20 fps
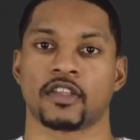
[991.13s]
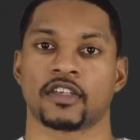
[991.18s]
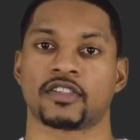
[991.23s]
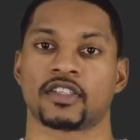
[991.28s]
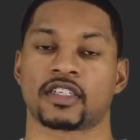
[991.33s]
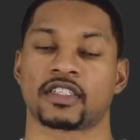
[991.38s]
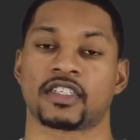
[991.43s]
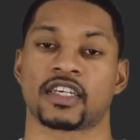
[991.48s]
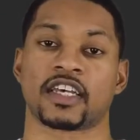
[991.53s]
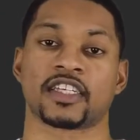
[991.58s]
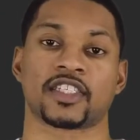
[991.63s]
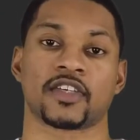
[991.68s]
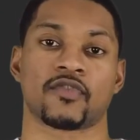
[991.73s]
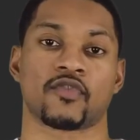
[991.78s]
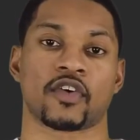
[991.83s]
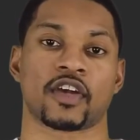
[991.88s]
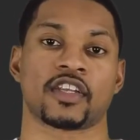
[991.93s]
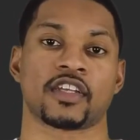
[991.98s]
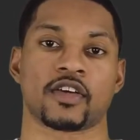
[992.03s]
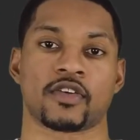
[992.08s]
The success
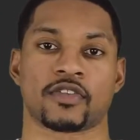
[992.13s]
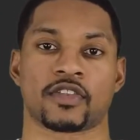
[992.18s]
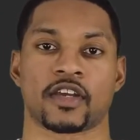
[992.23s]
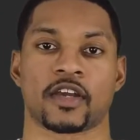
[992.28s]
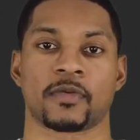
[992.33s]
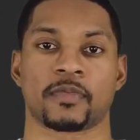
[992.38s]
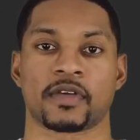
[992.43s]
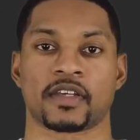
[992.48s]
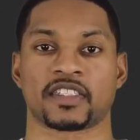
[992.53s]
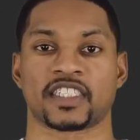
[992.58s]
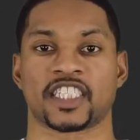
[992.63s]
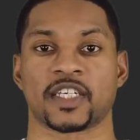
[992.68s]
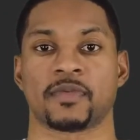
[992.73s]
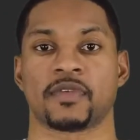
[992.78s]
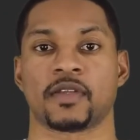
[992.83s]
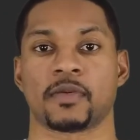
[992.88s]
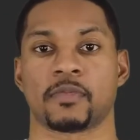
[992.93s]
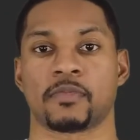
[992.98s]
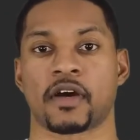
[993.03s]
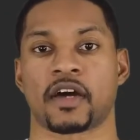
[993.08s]
of radiotherapy is
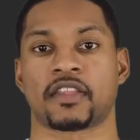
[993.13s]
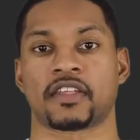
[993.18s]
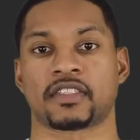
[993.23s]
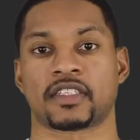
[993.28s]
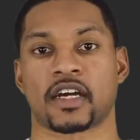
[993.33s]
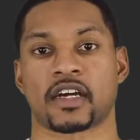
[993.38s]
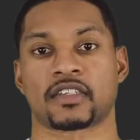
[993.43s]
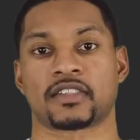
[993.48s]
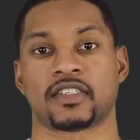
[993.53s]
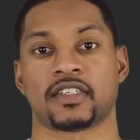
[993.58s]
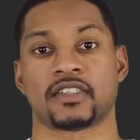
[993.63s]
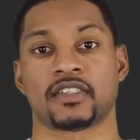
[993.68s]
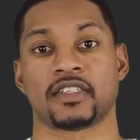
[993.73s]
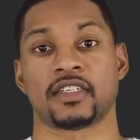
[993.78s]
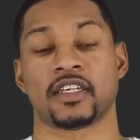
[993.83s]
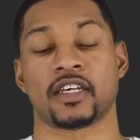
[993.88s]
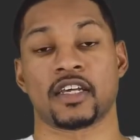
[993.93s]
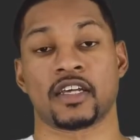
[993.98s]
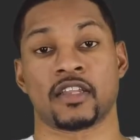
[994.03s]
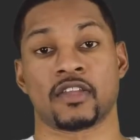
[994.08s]
limited by the
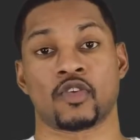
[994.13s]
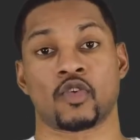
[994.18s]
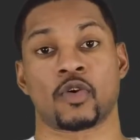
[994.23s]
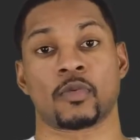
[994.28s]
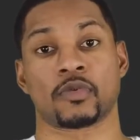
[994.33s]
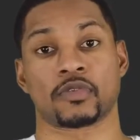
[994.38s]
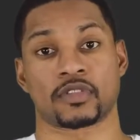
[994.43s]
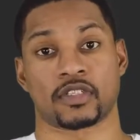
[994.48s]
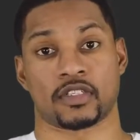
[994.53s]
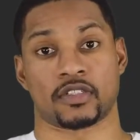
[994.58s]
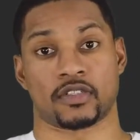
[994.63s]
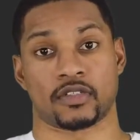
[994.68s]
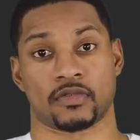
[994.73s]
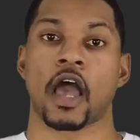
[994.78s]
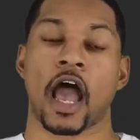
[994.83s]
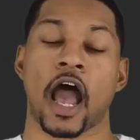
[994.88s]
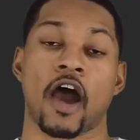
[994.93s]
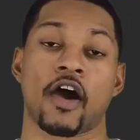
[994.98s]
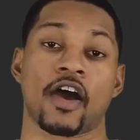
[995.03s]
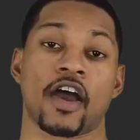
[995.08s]
toxicity in normal tissue.
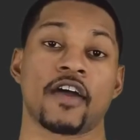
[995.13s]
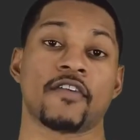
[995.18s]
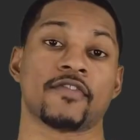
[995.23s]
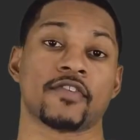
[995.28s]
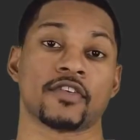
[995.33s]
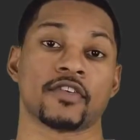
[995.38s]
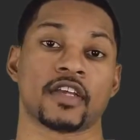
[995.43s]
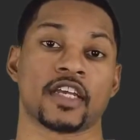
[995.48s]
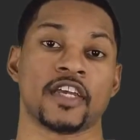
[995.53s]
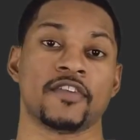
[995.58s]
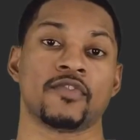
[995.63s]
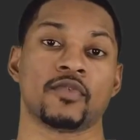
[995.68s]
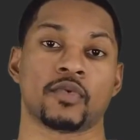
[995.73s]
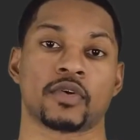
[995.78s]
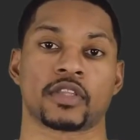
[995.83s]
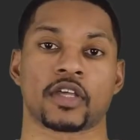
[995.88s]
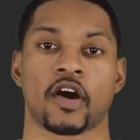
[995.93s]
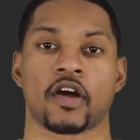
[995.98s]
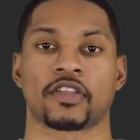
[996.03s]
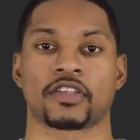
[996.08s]
However, even
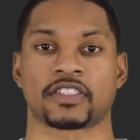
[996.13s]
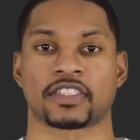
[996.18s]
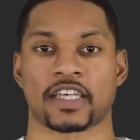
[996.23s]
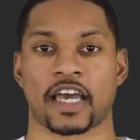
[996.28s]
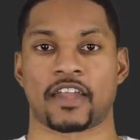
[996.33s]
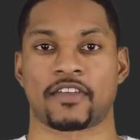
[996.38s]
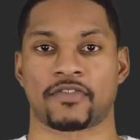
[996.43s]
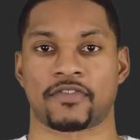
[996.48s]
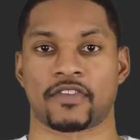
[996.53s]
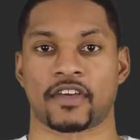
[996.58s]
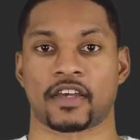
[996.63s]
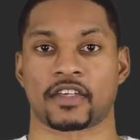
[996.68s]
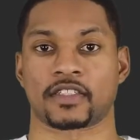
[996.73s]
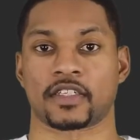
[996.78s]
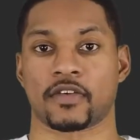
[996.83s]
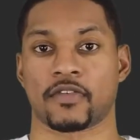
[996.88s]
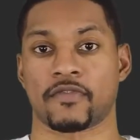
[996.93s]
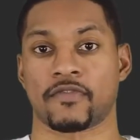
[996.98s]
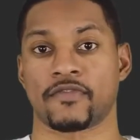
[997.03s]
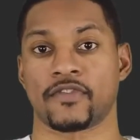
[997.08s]
with all the side
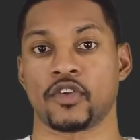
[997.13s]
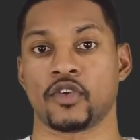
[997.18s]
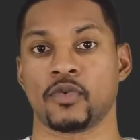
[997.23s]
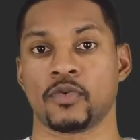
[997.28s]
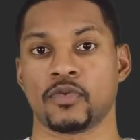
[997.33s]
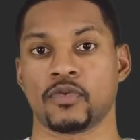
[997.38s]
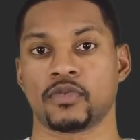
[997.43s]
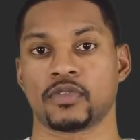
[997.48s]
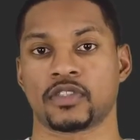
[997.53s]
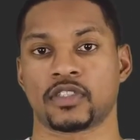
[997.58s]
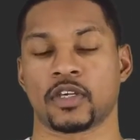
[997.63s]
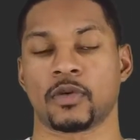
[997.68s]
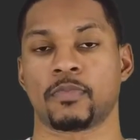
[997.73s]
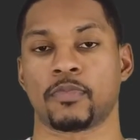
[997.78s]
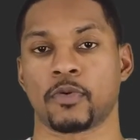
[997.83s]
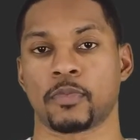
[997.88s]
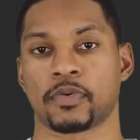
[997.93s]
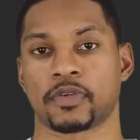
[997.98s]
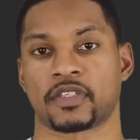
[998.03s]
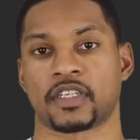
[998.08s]
effects, few
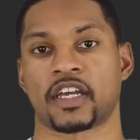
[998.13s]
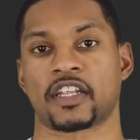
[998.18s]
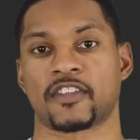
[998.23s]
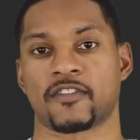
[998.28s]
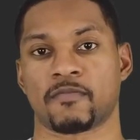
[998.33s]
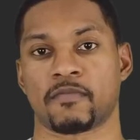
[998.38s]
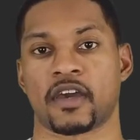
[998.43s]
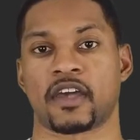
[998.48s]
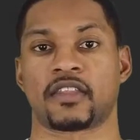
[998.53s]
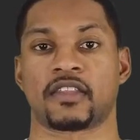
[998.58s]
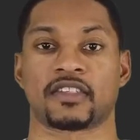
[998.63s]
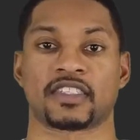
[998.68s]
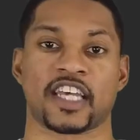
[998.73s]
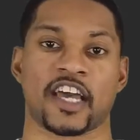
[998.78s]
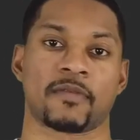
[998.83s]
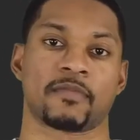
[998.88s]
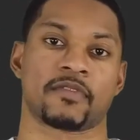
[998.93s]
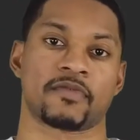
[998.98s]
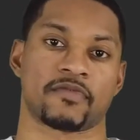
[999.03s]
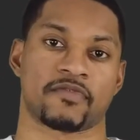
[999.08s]
simple protective methods
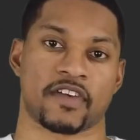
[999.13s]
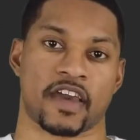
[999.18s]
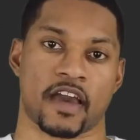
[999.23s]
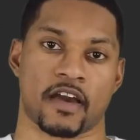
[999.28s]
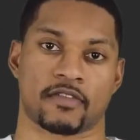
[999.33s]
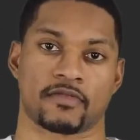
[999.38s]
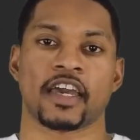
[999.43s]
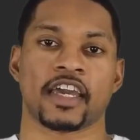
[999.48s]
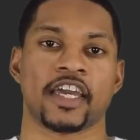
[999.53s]
have been found.